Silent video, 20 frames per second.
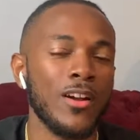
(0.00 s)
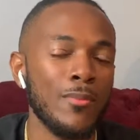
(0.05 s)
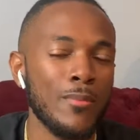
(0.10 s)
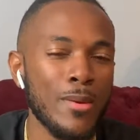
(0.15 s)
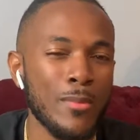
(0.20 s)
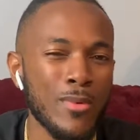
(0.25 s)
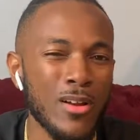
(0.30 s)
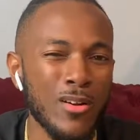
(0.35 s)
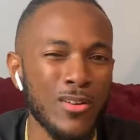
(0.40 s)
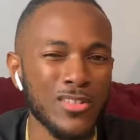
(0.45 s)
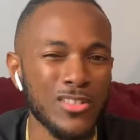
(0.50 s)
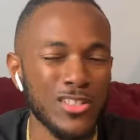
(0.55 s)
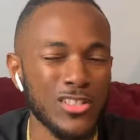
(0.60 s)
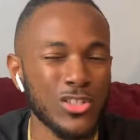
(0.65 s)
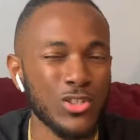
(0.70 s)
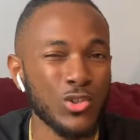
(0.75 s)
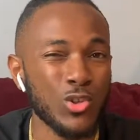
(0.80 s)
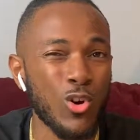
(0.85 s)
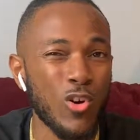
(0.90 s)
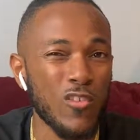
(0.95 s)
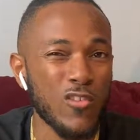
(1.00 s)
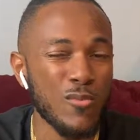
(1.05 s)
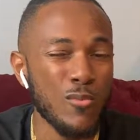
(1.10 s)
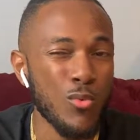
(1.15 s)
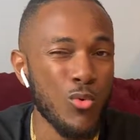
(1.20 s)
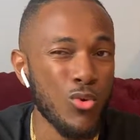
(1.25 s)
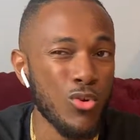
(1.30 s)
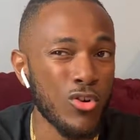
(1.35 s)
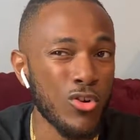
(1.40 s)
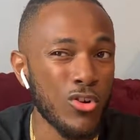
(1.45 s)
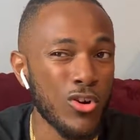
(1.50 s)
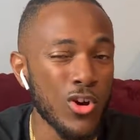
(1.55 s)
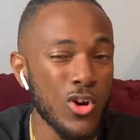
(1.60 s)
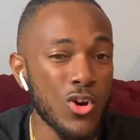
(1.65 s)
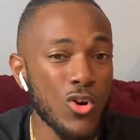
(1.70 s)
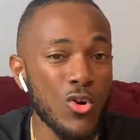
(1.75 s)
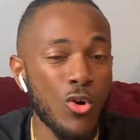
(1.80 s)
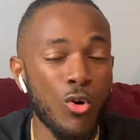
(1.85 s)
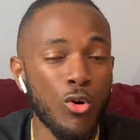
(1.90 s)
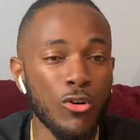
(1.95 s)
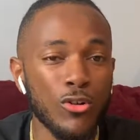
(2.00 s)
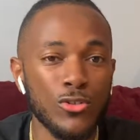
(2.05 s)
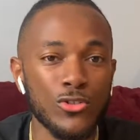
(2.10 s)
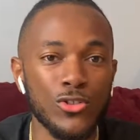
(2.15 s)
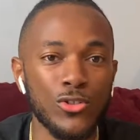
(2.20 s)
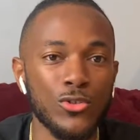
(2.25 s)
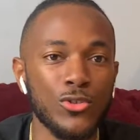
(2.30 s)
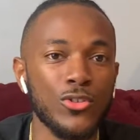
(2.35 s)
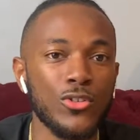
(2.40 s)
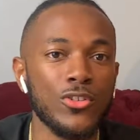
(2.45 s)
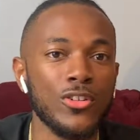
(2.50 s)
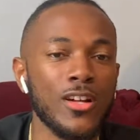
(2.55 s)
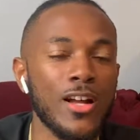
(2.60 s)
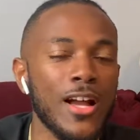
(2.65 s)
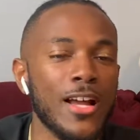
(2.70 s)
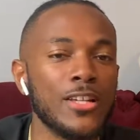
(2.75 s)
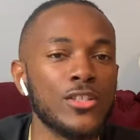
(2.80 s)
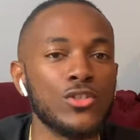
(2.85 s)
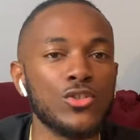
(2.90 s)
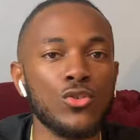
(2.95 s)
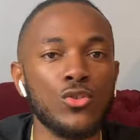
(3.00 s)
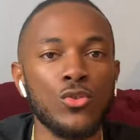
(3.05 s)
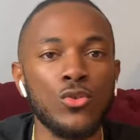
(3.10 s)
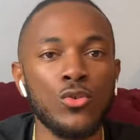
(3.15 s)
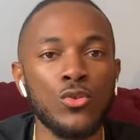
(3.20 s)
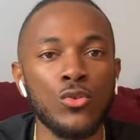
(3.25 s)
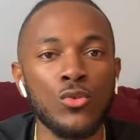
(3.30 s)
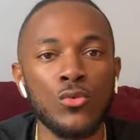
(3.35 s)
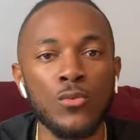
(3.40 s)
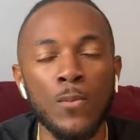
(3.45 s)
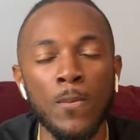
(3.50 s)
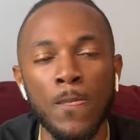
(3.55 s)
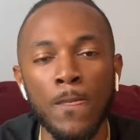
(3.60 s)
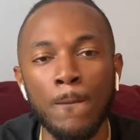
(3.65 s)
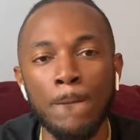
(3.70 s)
I remember I was a sophomore or a junior in high school,